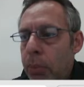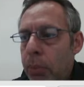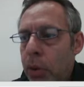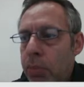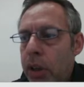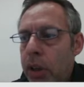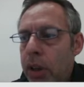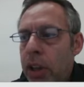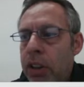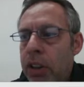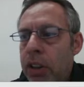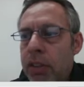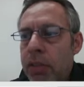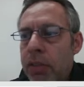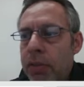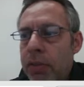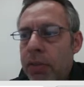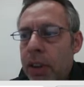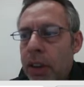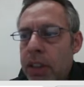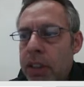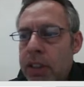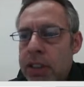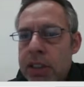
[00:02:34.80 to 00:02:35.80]
button
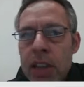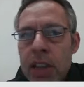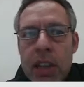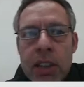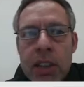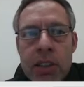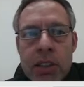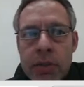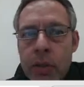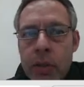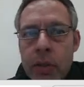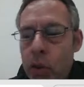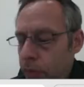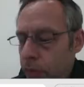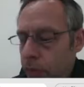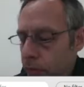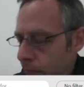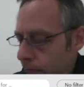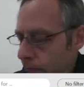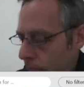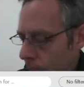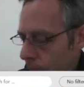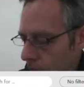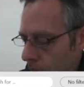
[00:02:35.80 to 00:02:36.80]
interface as a
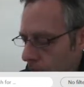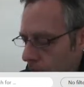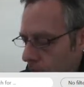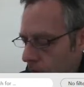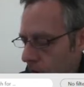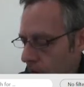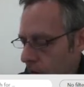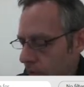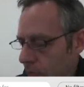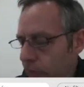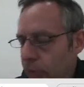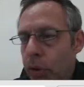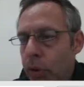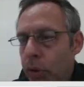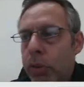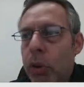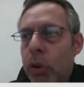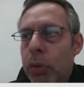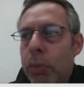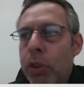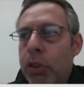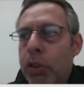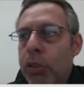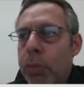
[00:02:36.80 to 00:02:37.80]
4-volt
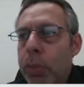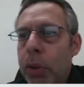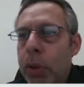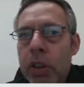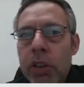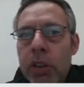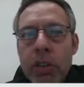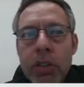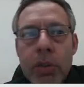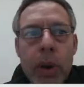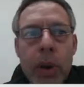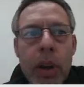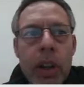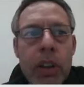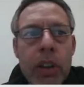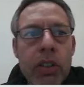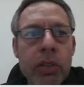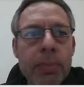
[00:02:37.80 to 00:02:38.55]
push button switch.